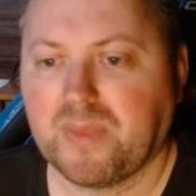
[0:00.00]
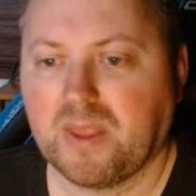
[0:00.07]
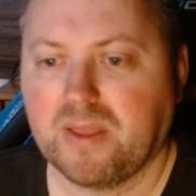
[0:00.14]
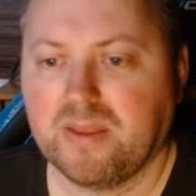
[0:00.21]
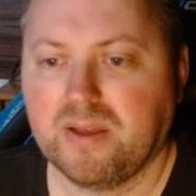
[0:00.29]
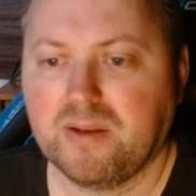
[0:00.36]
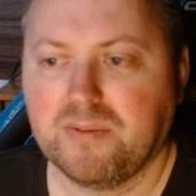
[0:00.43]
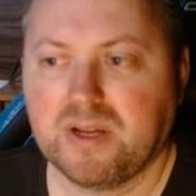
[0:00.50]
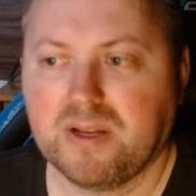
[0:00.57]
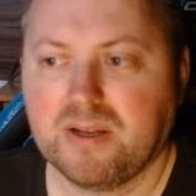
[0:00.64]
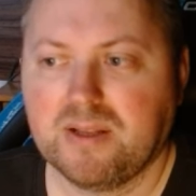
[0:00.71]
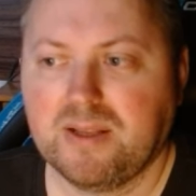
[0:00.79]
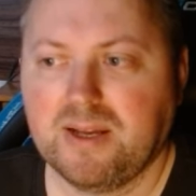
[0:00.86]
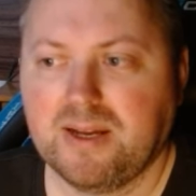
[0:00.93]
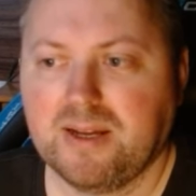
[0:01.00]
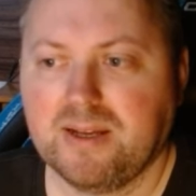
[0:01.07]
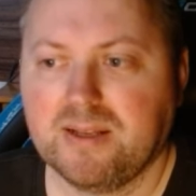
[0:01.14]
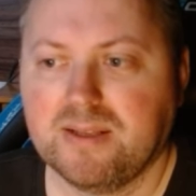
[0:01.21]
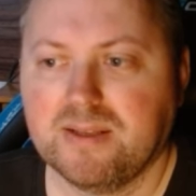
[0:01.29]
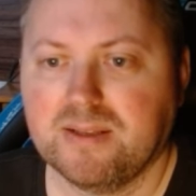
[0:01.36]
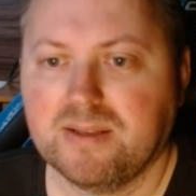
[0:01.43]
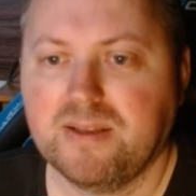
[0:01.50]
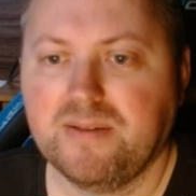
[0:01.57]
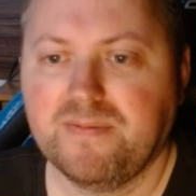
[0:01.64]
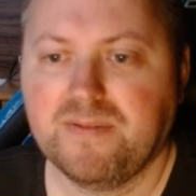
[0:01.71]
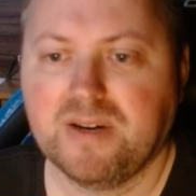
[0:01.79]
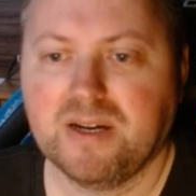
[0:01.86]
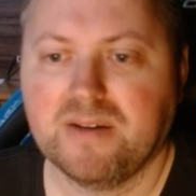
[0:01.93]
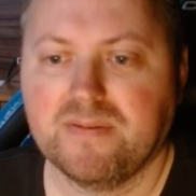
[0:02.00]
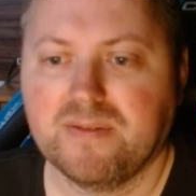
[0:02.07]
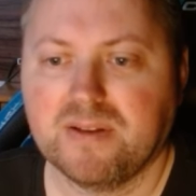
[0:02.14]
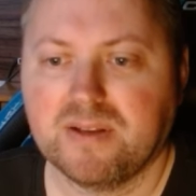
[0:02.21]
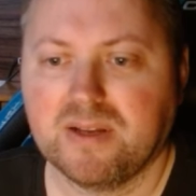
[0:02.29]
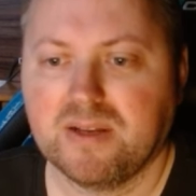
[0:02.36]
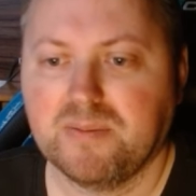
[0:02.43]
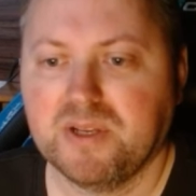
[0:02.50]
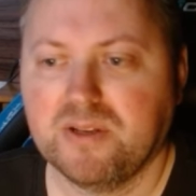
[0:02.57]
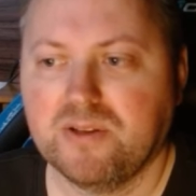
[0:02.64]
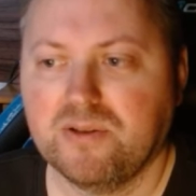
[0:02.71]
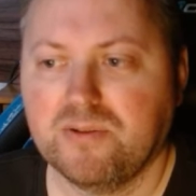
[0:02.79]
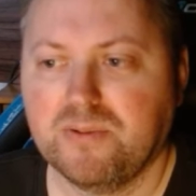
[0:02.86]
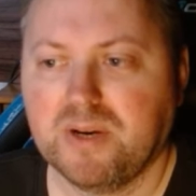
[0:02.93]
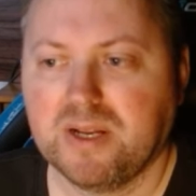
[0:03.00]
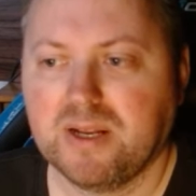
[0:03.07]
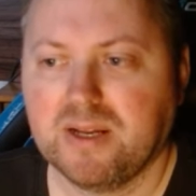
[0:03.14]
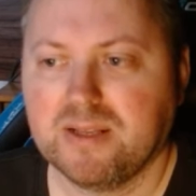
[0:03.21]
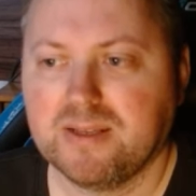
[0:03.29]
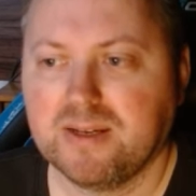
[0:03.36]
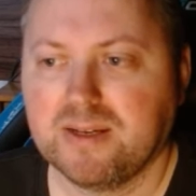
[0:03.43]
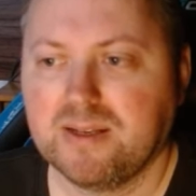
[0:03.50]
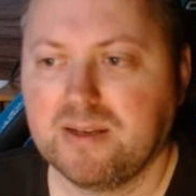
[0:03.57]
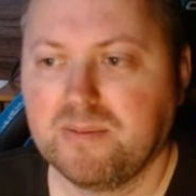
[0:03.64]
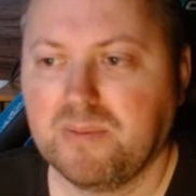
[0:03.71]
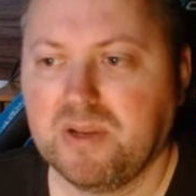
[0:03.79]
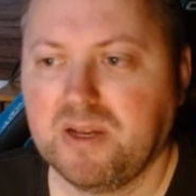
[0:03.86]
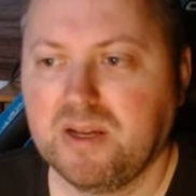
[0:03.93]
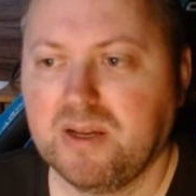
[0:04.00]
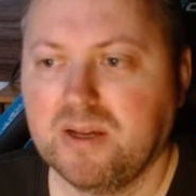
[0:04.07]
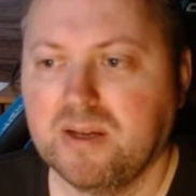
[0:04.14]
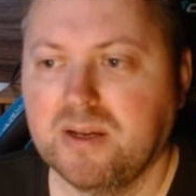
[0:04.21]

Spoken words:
And then we can attack it, d5 and knight bd2. White has excellent play.